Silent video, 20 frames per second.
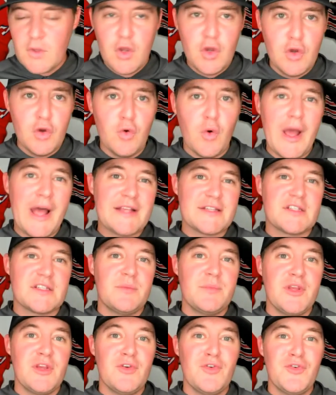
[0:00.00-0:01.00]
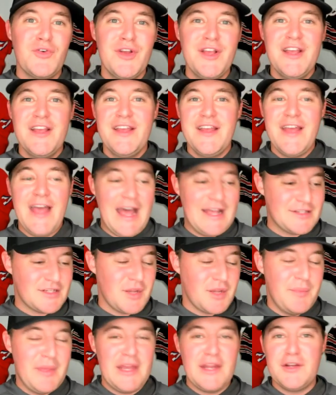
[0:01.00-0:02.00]
who SMU has
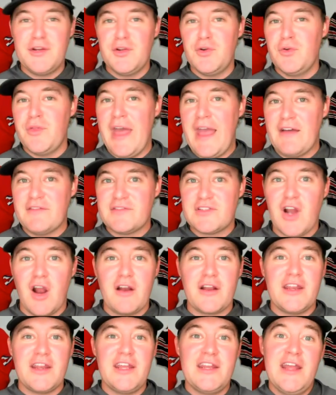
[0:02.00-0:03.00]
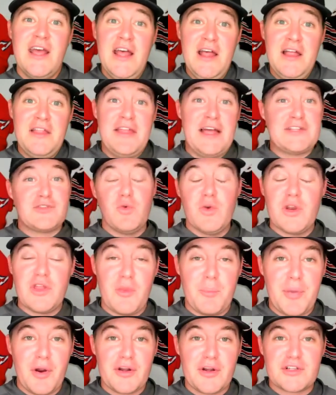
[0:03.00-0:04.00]
committed, who they have targeted. That's one of the
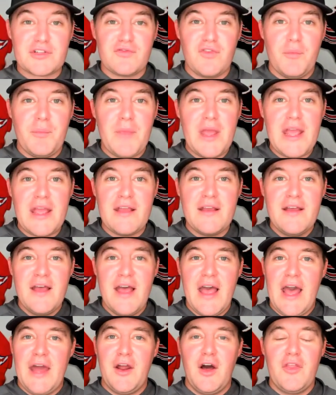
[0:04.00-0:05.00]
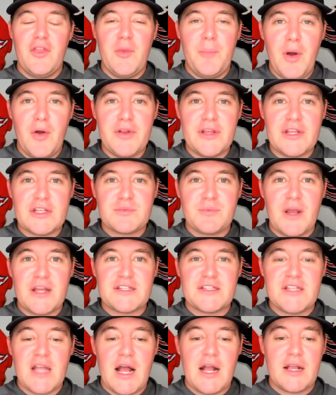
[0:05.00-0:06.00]
perks for me at
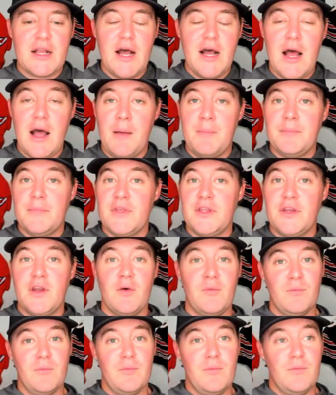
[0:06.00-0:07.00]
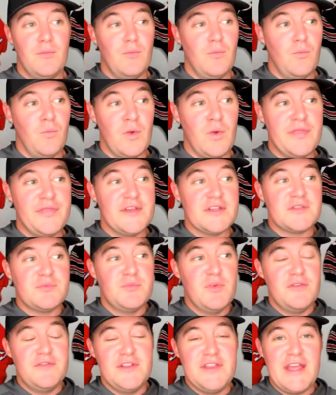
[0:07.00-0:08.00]
ontheponyexpress.com. You know, with this
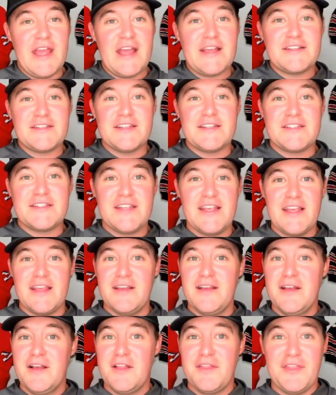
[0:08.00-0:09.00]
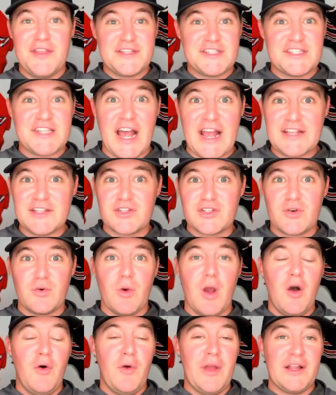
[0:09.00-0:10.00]
move to the ACC, the site's
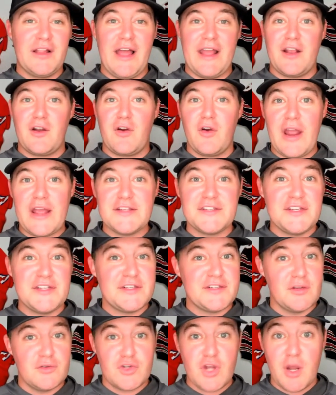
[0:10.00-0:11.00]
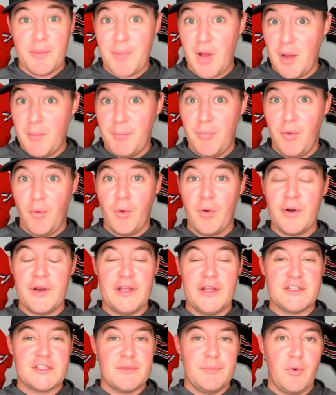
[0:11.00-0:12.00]
growing like crazy. So jump on board
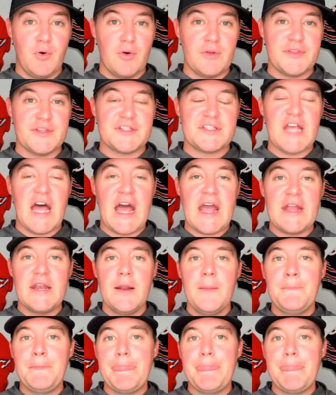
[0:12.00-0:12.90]
and support the site